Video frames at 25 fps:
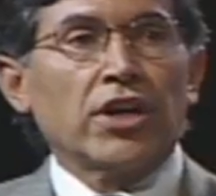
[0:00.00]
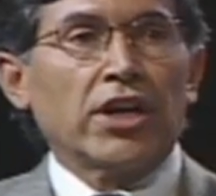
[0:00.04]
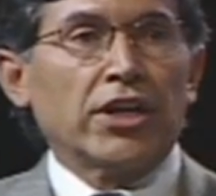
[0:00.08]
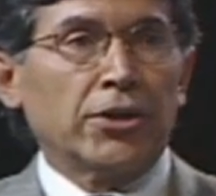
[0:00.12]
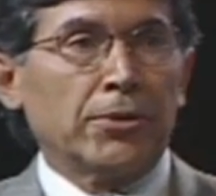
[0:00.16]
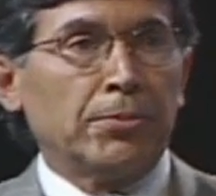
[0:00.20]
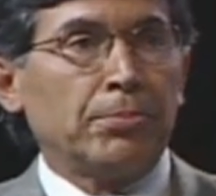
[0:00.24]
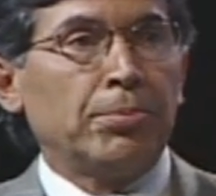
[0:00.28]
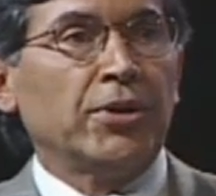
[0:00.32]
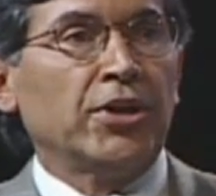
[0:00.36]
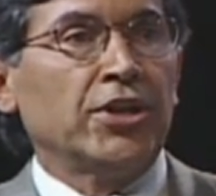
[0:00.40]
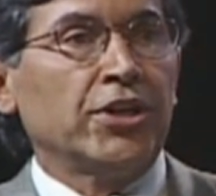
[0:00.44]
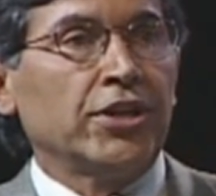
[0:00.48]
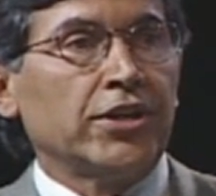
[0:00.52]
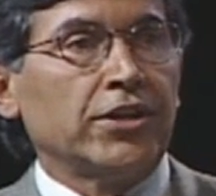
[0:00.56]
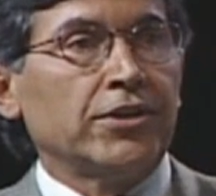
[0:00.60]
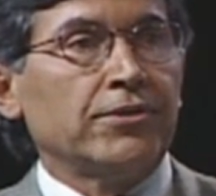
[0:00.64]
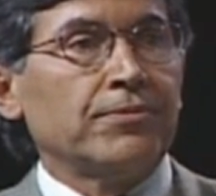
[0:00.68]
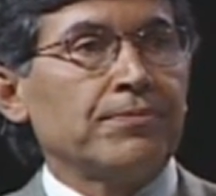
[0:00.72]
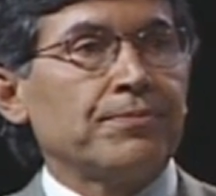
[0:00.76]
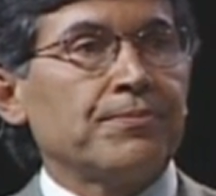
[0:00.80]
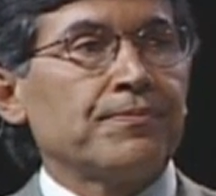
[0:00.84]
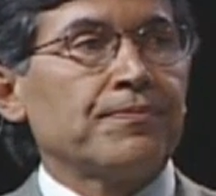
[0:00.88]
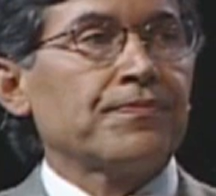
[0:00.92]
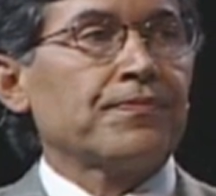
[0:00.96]
an
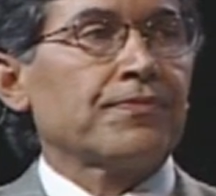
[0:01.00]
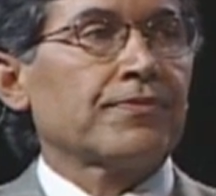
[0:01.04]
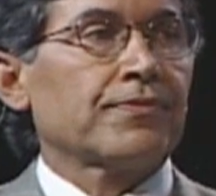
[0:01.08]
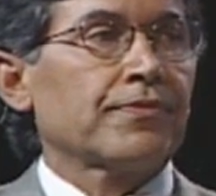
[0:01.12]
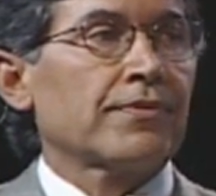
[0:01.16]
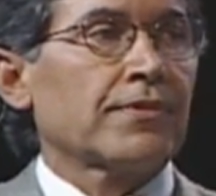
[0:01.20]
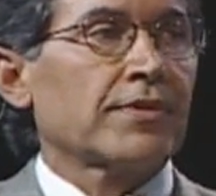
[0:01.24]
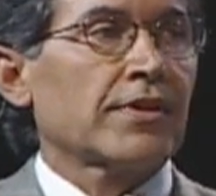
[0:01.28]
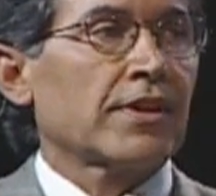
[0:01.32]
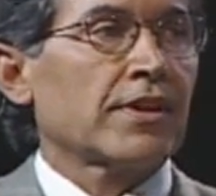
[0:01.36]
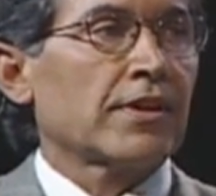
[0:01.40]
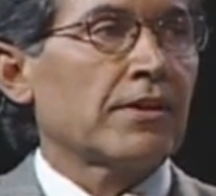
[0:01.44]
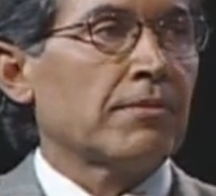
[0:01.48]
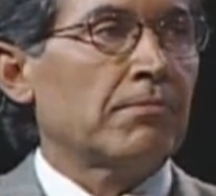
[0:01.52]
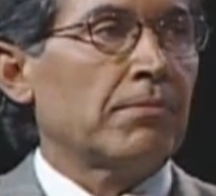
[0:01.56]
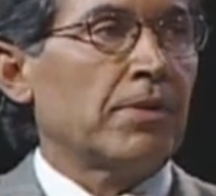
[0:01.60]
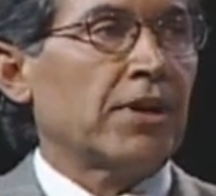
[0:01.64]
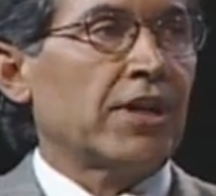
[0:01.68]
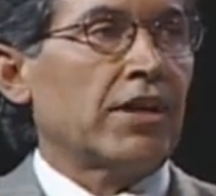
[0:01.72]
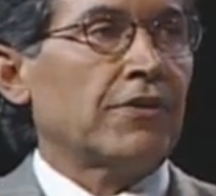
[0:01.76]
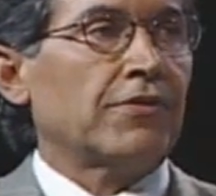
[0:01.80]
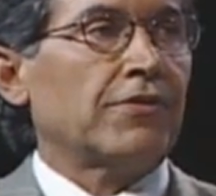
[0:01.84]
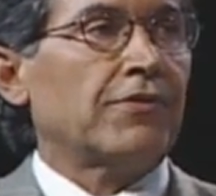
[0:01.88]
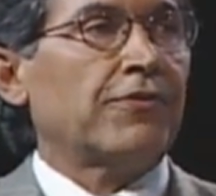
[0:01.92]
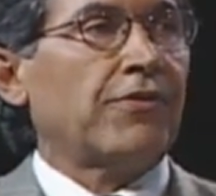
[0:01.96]
opinion,
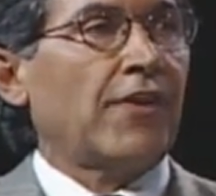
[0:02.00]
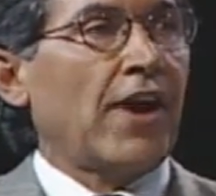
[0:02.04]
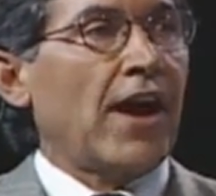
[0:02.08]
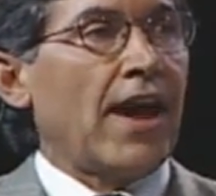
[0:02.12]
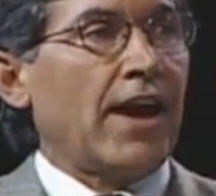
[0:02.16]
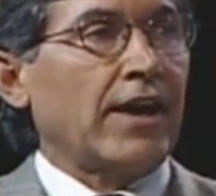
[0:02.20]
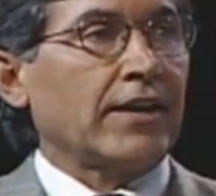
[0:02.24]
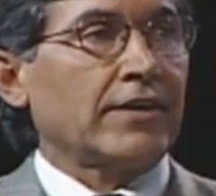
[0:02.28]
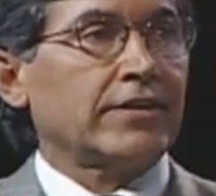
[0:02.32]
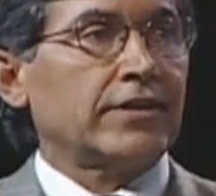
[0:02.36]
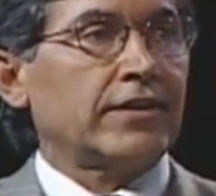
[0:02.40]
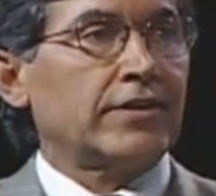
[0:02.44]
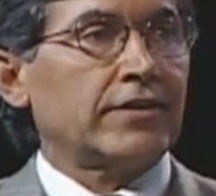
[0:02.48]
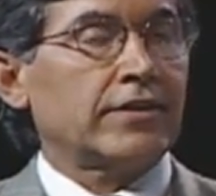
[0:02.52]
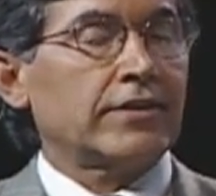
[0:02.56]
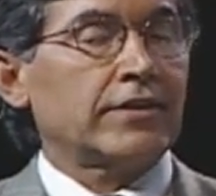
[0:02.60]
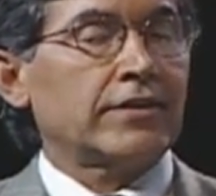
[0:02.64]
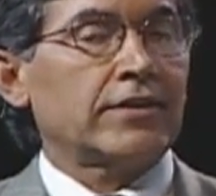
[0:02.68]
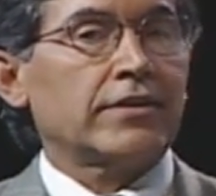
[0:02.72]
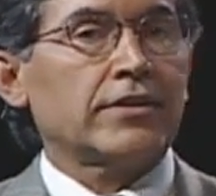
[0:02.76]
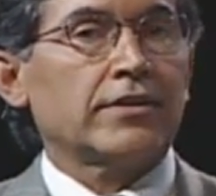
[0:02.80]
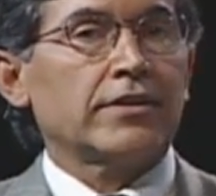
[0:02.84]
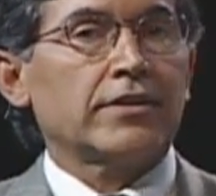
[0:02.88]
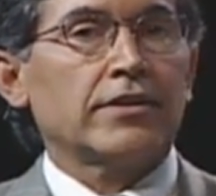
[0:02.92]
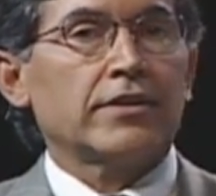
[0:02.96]
but a fact
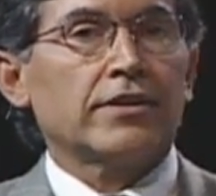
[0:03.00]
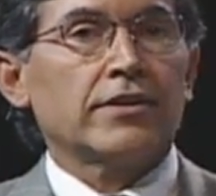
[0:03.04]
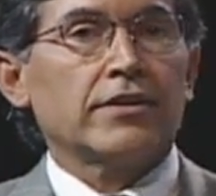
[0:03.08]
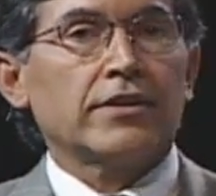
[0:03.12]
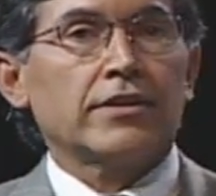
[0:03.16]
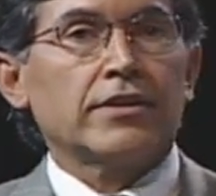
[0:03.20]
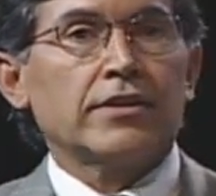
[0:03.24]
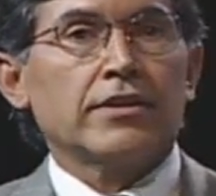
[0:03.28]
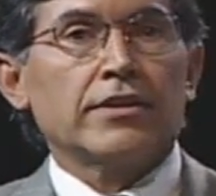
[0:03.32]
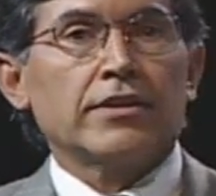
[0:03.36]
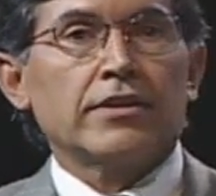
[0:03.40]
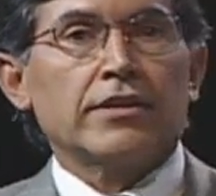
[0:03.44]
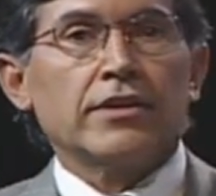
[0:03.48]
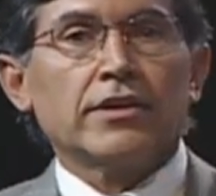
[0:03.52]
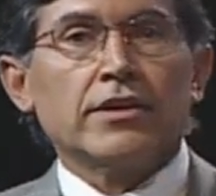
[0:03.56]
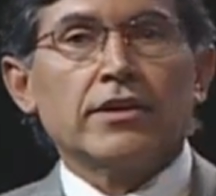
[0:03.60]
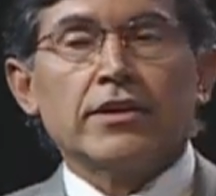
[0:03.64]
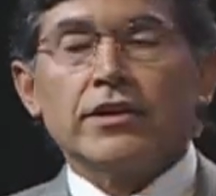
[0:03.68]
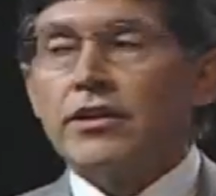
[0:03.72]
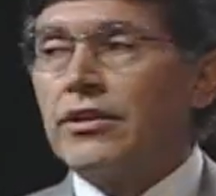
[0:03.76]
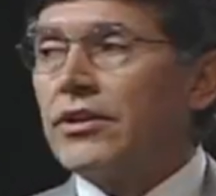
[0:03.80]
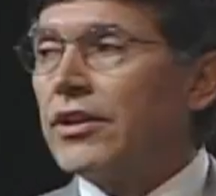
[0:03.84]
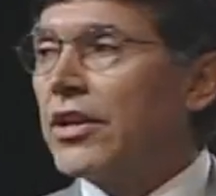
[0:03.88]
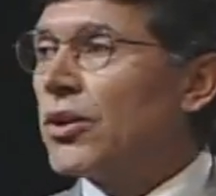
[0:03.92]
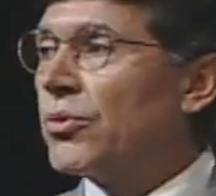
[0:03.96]

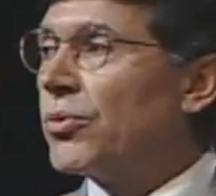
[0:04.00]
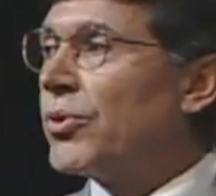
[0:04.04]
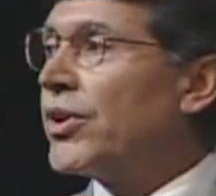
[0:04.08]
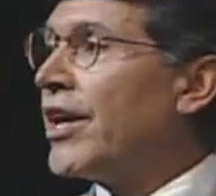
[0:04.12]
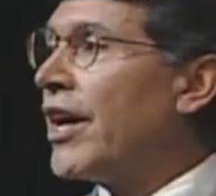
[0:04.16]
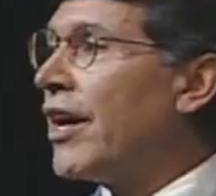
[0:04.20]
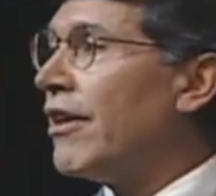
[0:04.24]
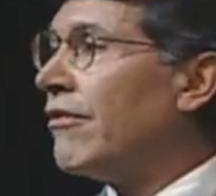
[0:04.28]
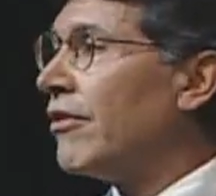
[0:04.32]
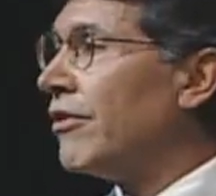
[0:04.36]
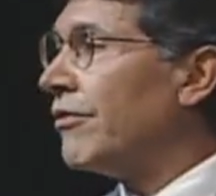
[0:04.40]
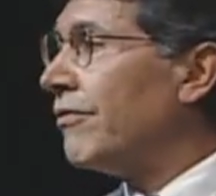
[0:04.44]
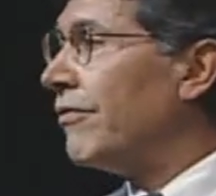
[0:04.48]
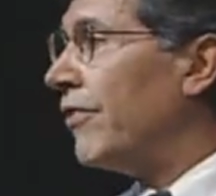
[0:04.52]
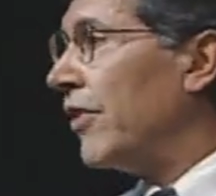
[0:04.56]
that we have a